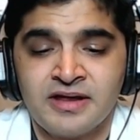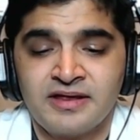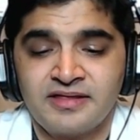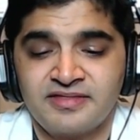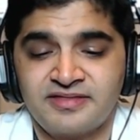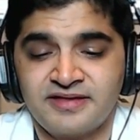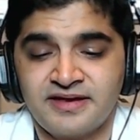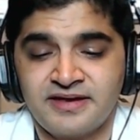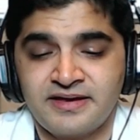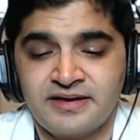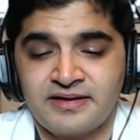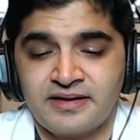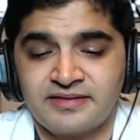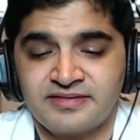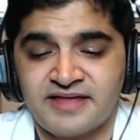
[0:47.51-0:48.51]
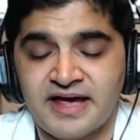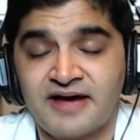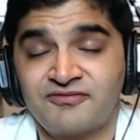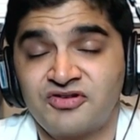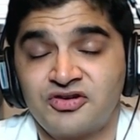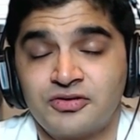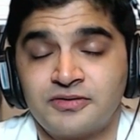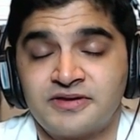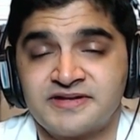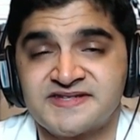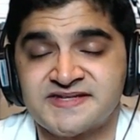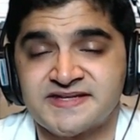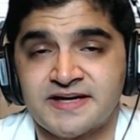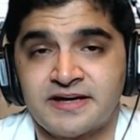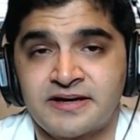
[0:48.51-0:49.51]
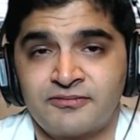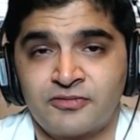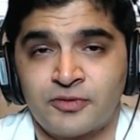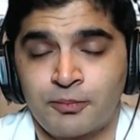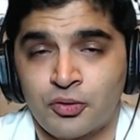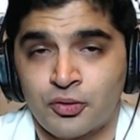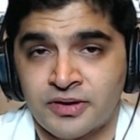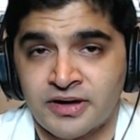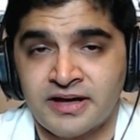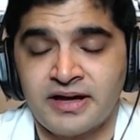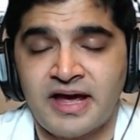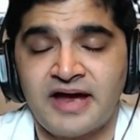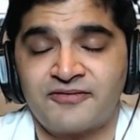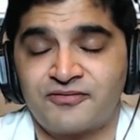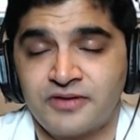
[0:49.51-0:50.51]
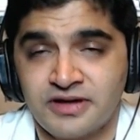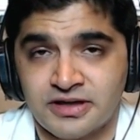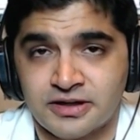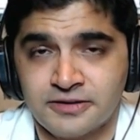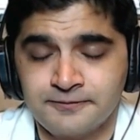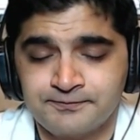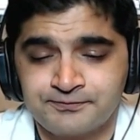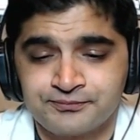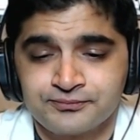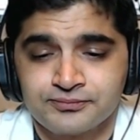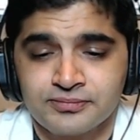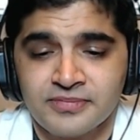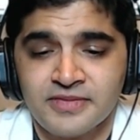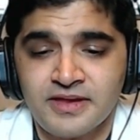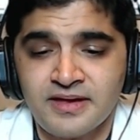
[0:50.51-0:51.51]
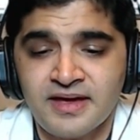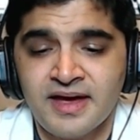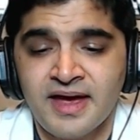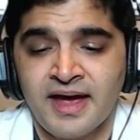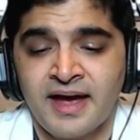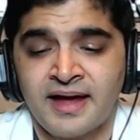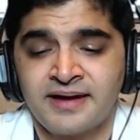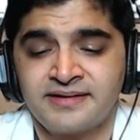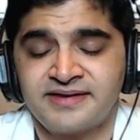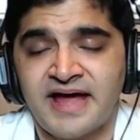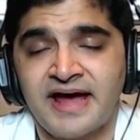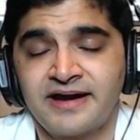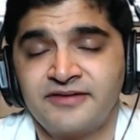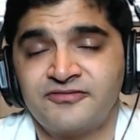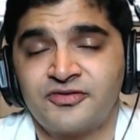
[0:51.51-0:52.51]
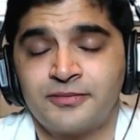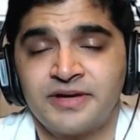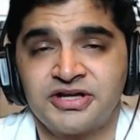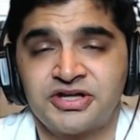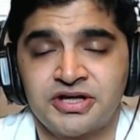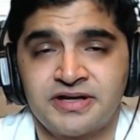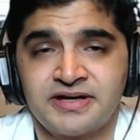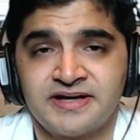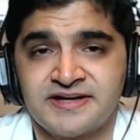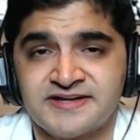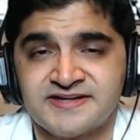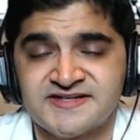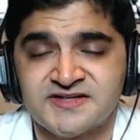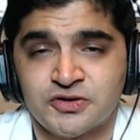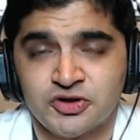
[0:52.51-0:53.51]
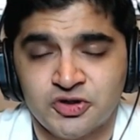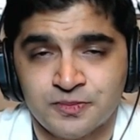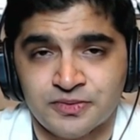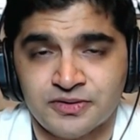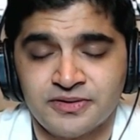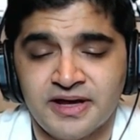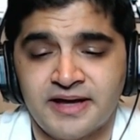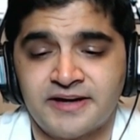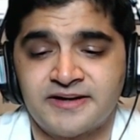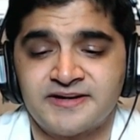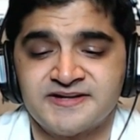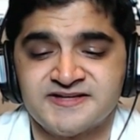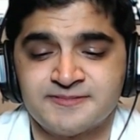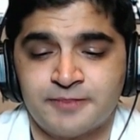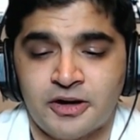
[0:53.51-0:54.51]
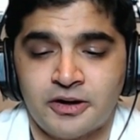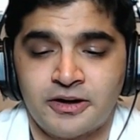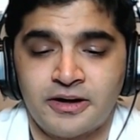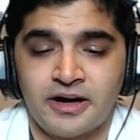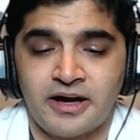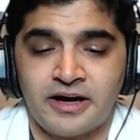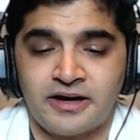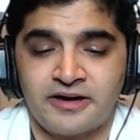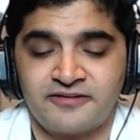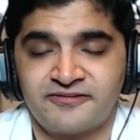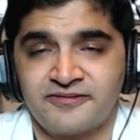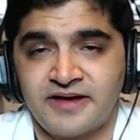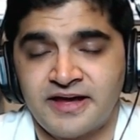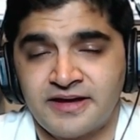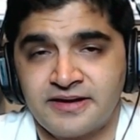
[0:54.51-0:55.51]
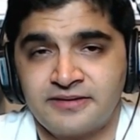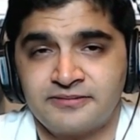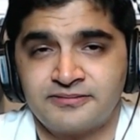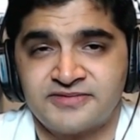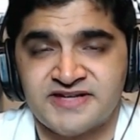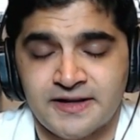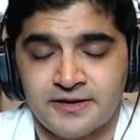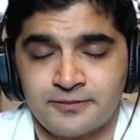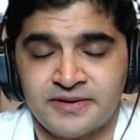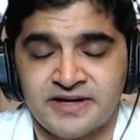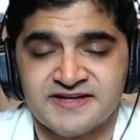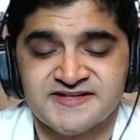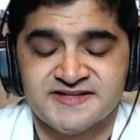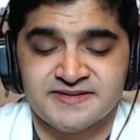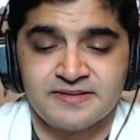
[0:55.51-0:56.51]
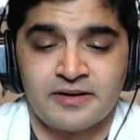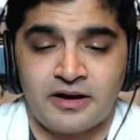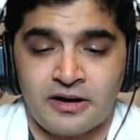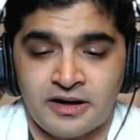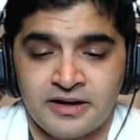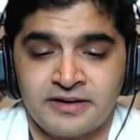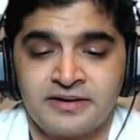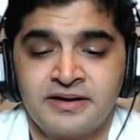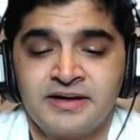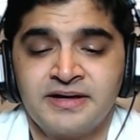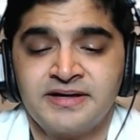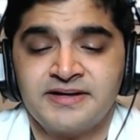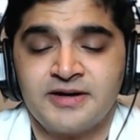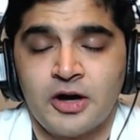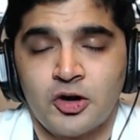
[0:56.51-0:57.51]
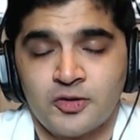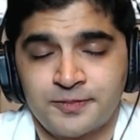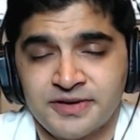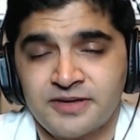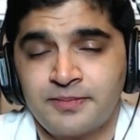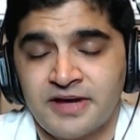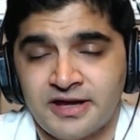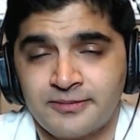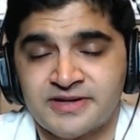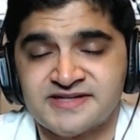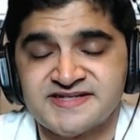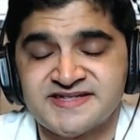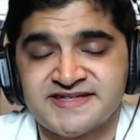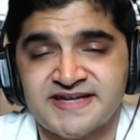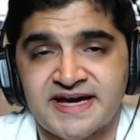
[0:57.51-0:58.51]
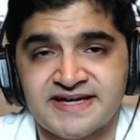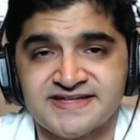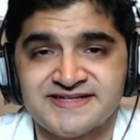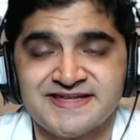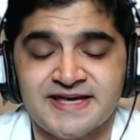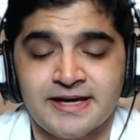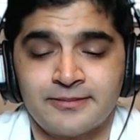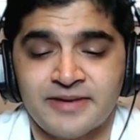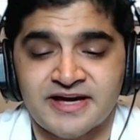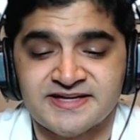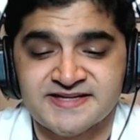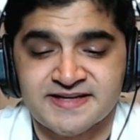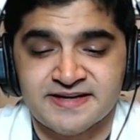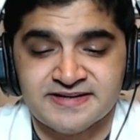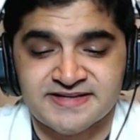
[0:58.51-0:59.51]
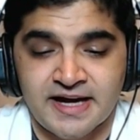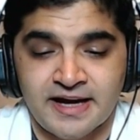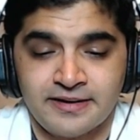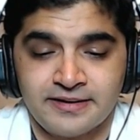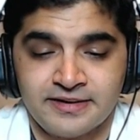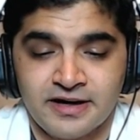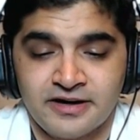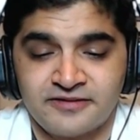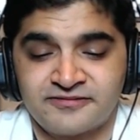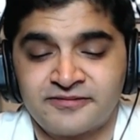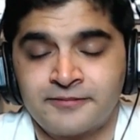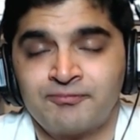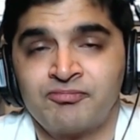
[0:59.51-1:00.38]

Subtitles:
They have to do this reporting every year, and that information is searchable, and it is part of a database on openpayments.cms.gov.